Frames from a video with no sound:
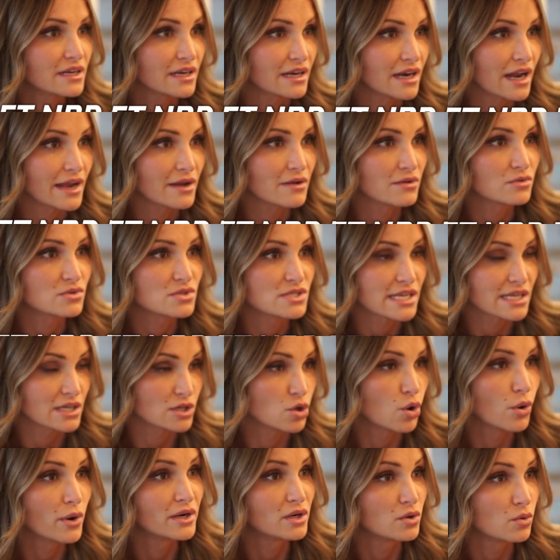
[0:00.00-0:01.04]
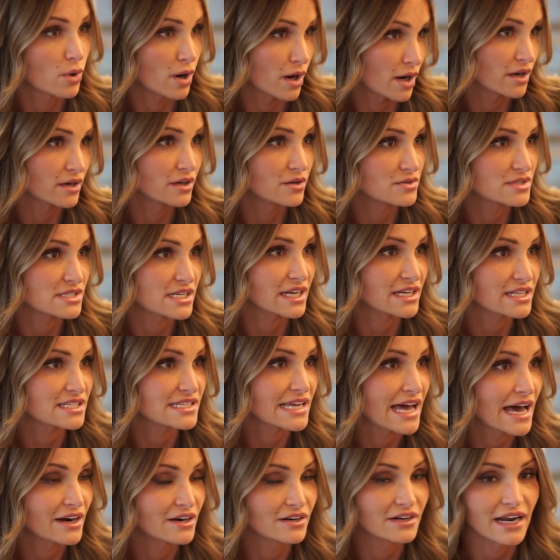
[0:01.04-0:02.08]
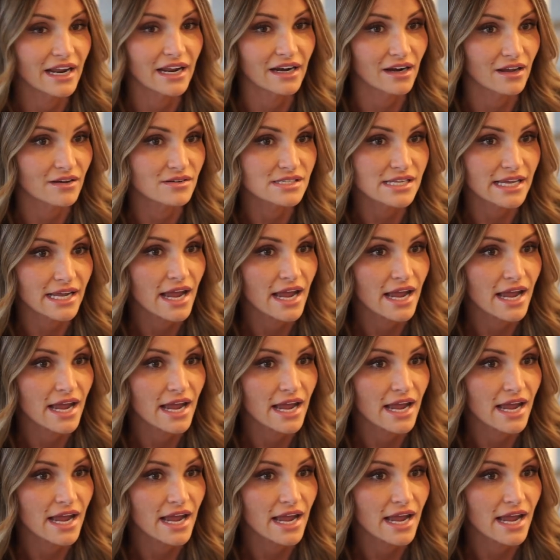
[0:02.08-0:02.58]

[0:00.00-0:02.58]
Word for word: and I was like going to work, and it was like a Saturday, and I